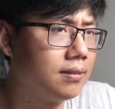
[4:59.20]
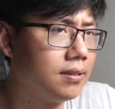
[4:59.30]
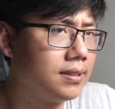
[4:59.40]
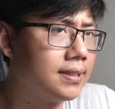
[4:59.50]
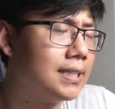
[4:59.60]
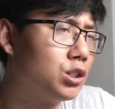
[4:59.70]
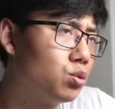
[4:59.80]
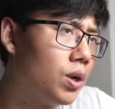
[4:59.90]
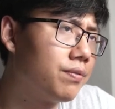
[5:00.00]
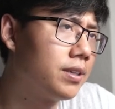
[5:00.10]
then
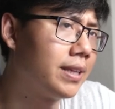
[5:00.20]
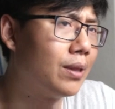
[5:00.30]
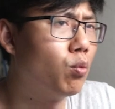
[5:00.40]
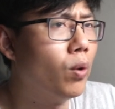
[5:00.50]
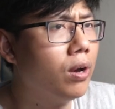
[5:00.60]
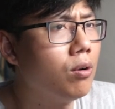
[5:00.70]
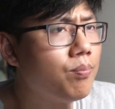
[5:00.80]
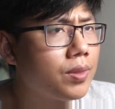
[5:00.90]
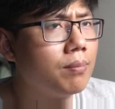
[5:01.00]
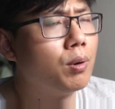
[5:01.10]
Swift, then Will.
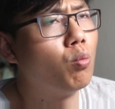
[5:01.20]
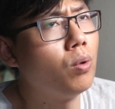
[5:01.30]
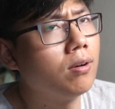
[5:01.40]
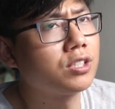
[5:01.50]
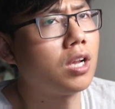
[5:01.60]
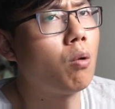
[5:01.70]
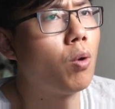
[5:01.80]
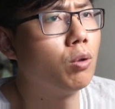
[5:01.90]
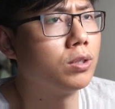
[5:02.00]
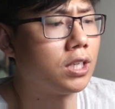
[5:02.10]
But Will slot
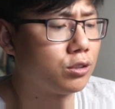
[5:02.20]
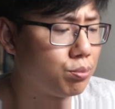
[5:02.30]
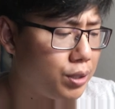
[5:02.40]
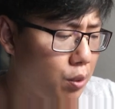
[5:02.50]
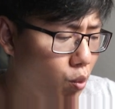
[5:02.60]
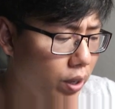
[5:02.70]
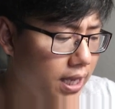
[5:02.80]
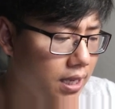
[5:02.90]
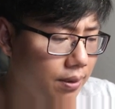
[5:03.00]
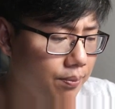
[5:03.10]
1 was also pretty
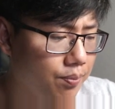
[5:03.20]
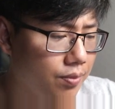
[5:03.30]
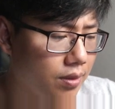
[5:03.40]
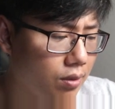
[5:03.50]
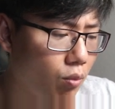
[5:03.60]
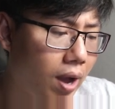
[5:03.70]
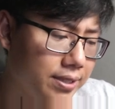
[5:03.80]
weak. Well, actually,